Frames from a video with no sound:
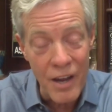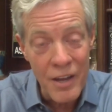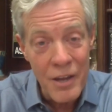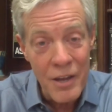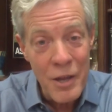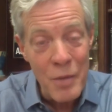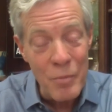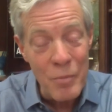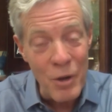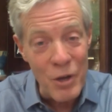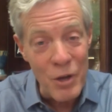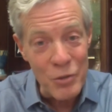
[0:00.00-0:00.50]

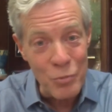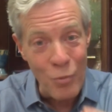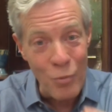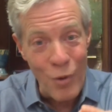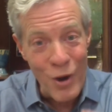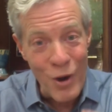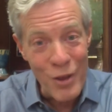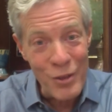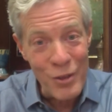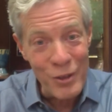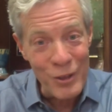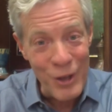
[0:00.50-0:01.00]
Because one of
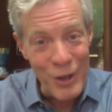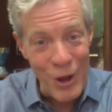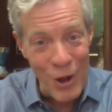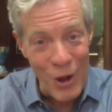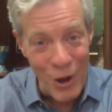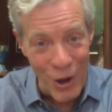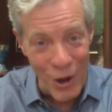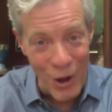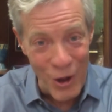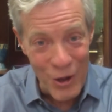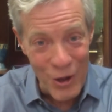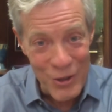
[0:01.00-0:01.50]
the
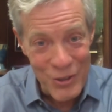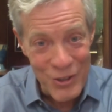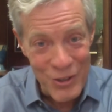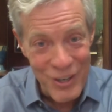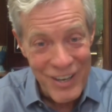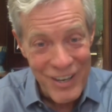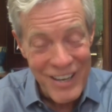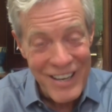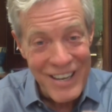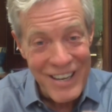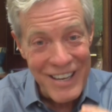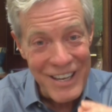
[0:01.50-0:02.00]
laws
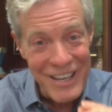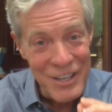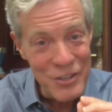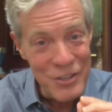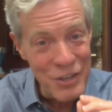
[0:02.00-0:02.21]
is